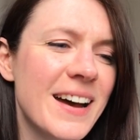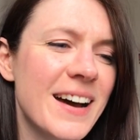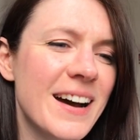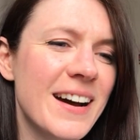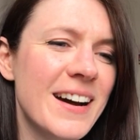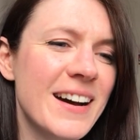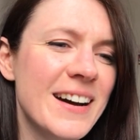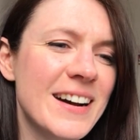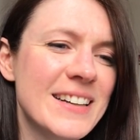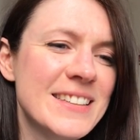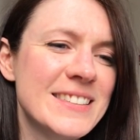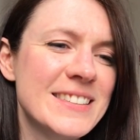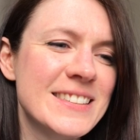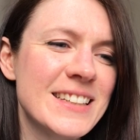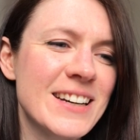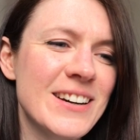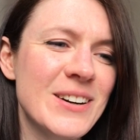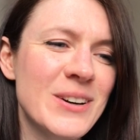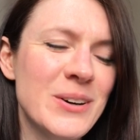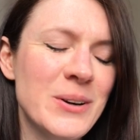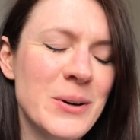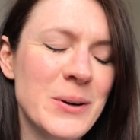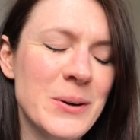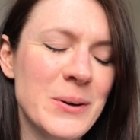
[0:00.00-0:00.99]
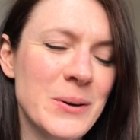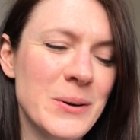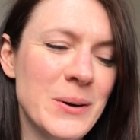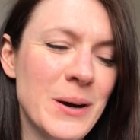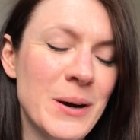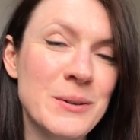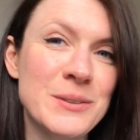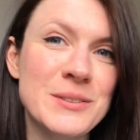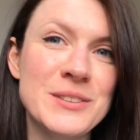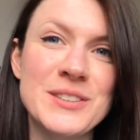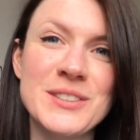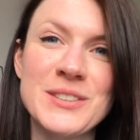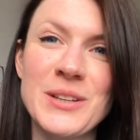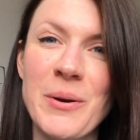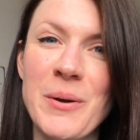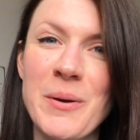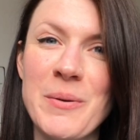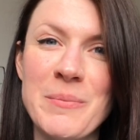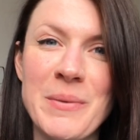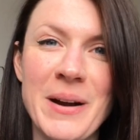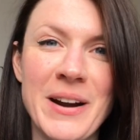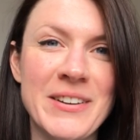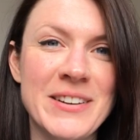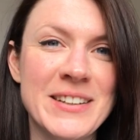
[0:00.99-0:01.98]
And oh, I was so
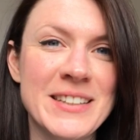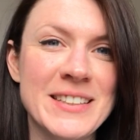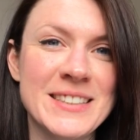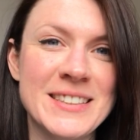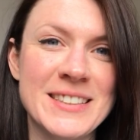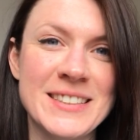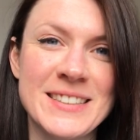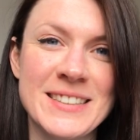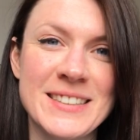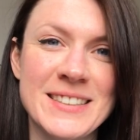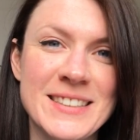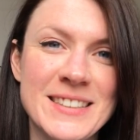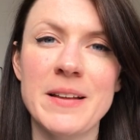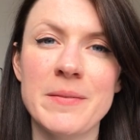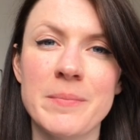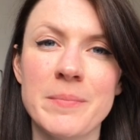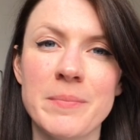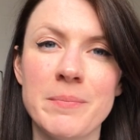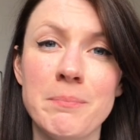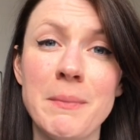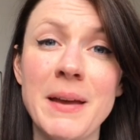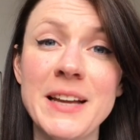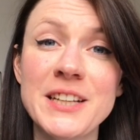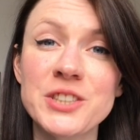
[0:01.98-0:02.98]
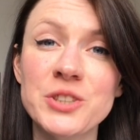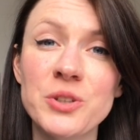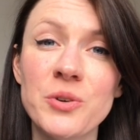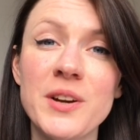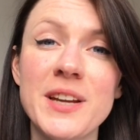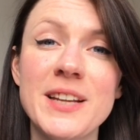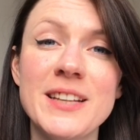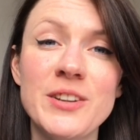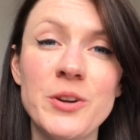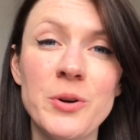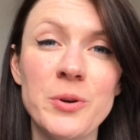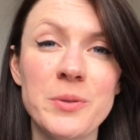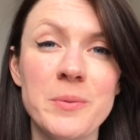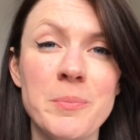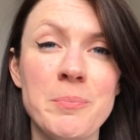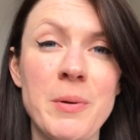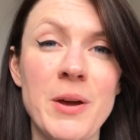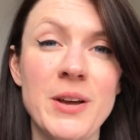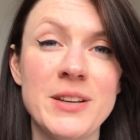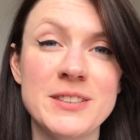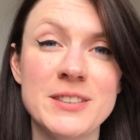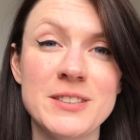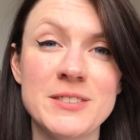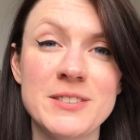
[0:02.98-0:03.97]
embarrassed. Make sure in your
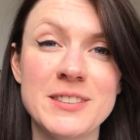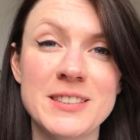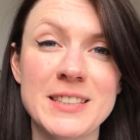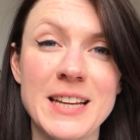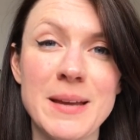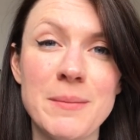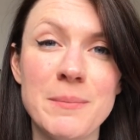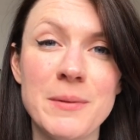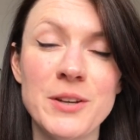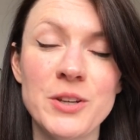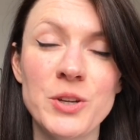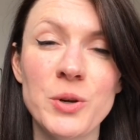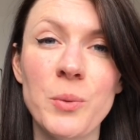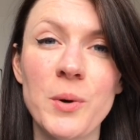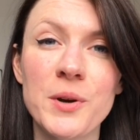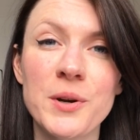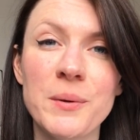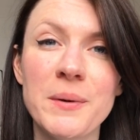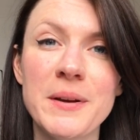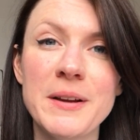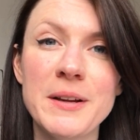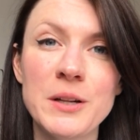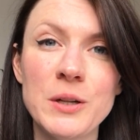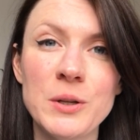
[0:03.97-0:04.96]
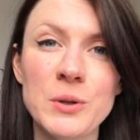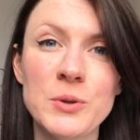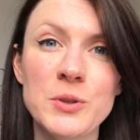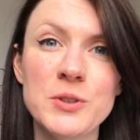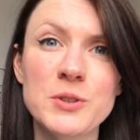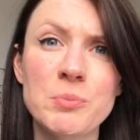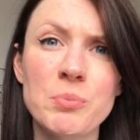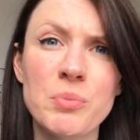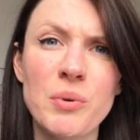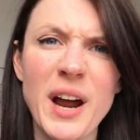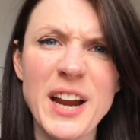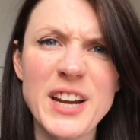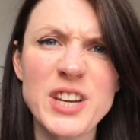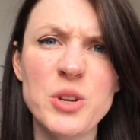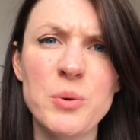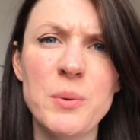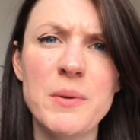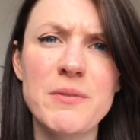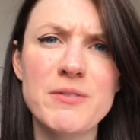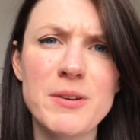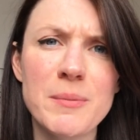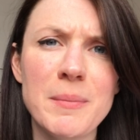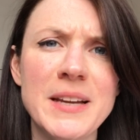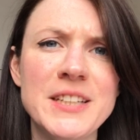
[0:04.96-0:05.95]
personal statement you want to include brand new
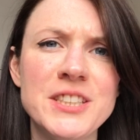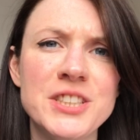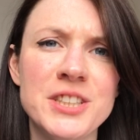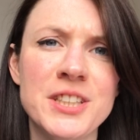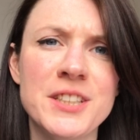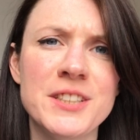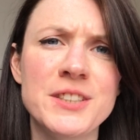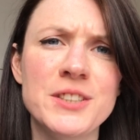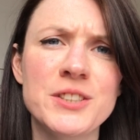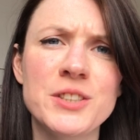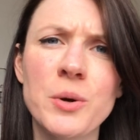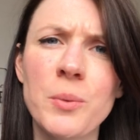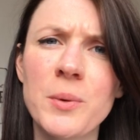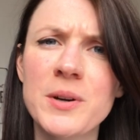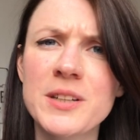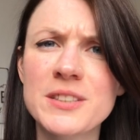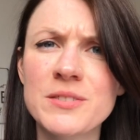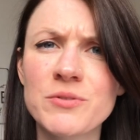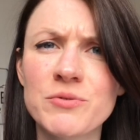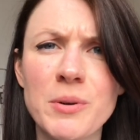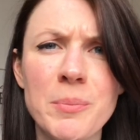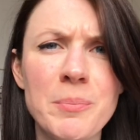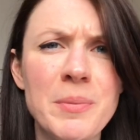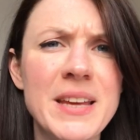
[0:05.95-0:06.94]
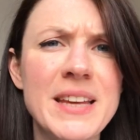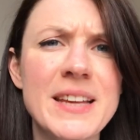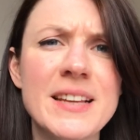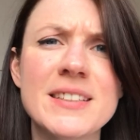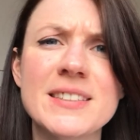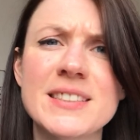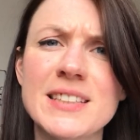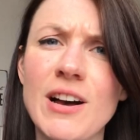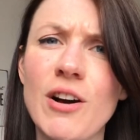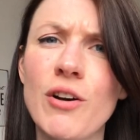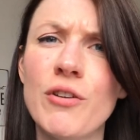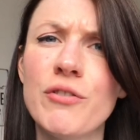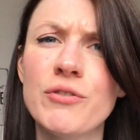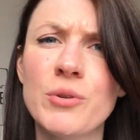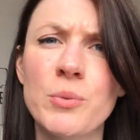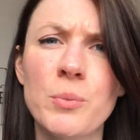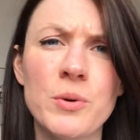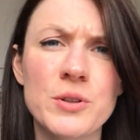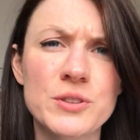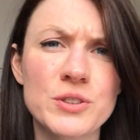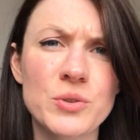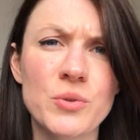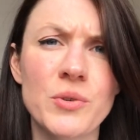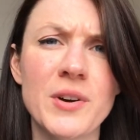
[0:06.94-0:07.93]
information. You don't want to repeat yourself from
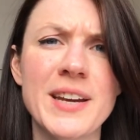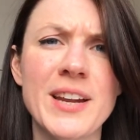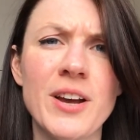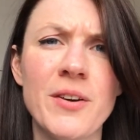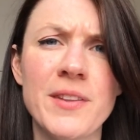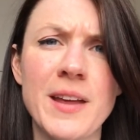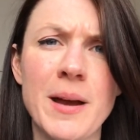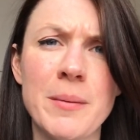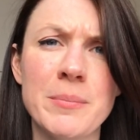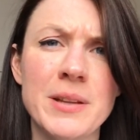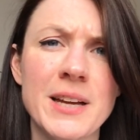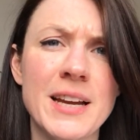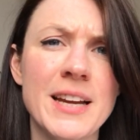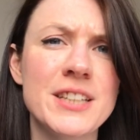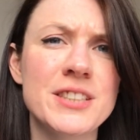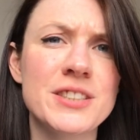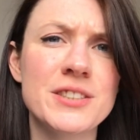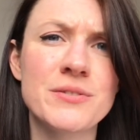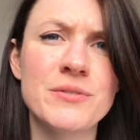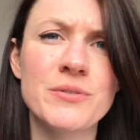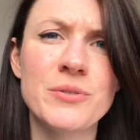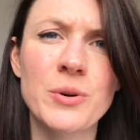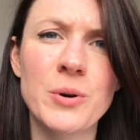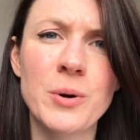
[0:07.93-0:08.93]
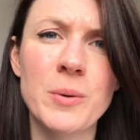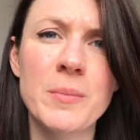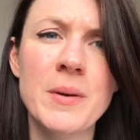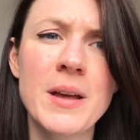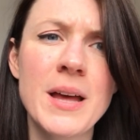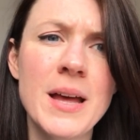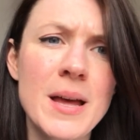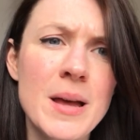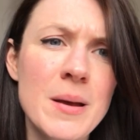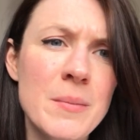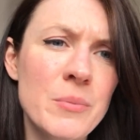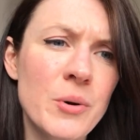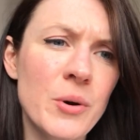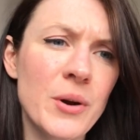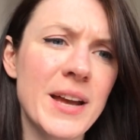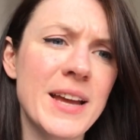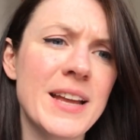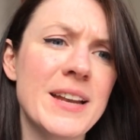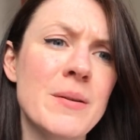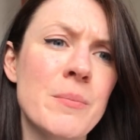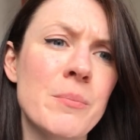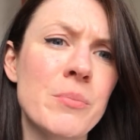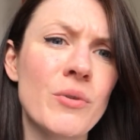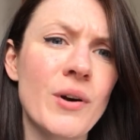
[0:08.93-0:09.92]
what's already on the application form. Put
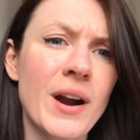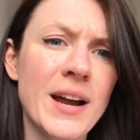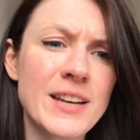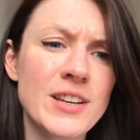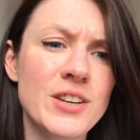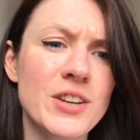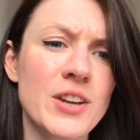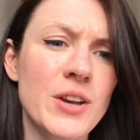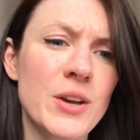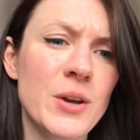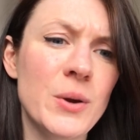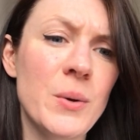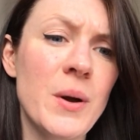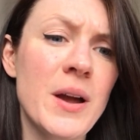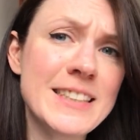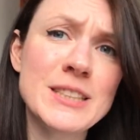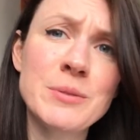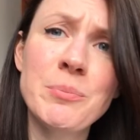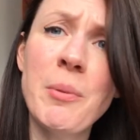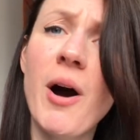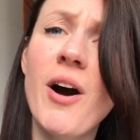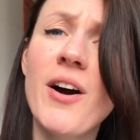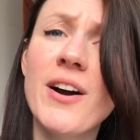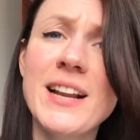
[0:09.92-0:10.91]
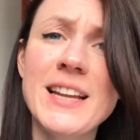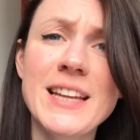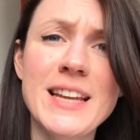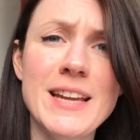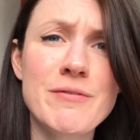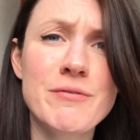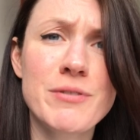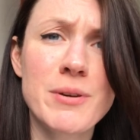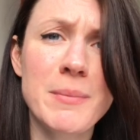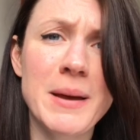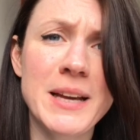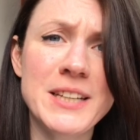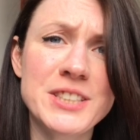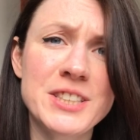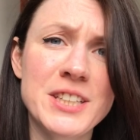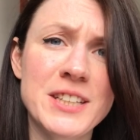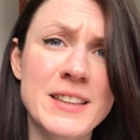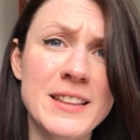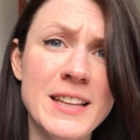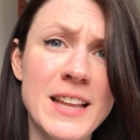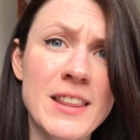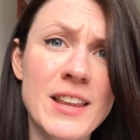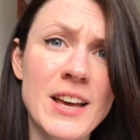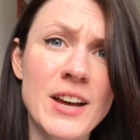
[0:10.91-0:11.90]
in brand new, sparkly
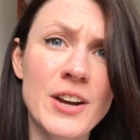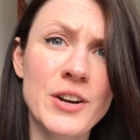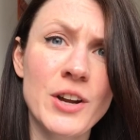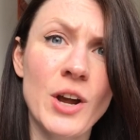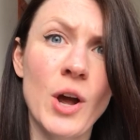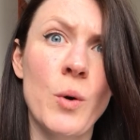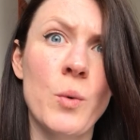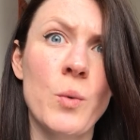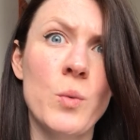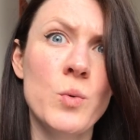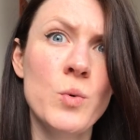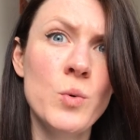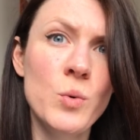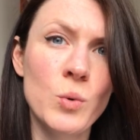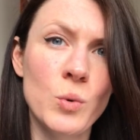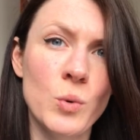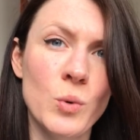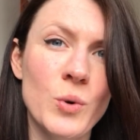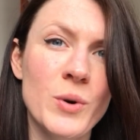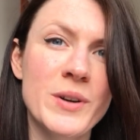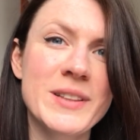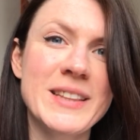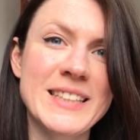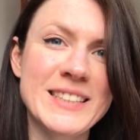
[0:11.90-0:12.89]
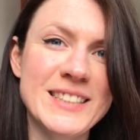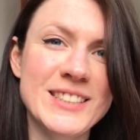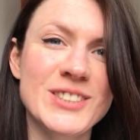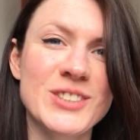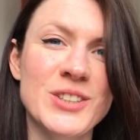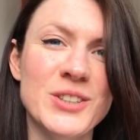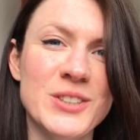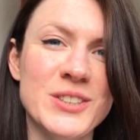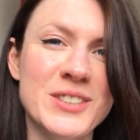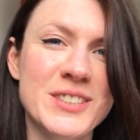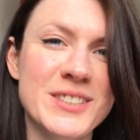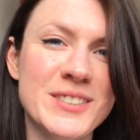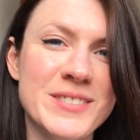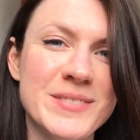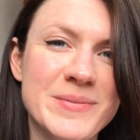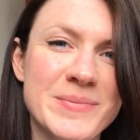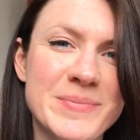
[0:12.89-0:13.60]
information that they're going to go, ooh, this is good.